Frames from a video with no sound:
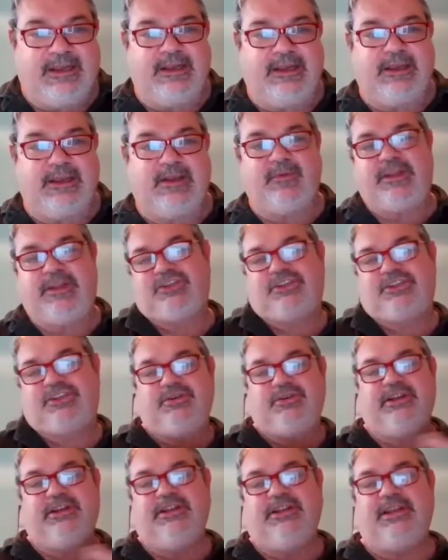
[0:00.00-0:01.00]
which
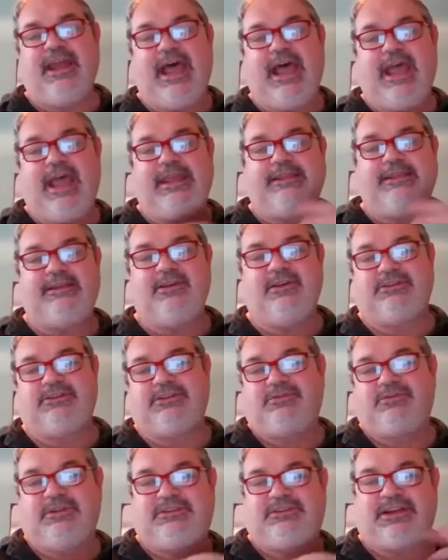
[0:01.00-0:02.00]
during the night, in order
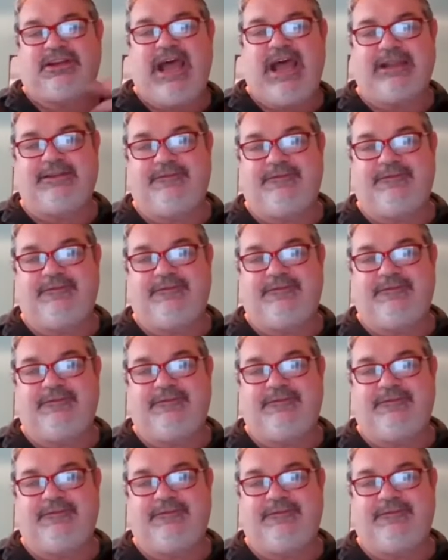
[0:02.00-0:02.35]
to attract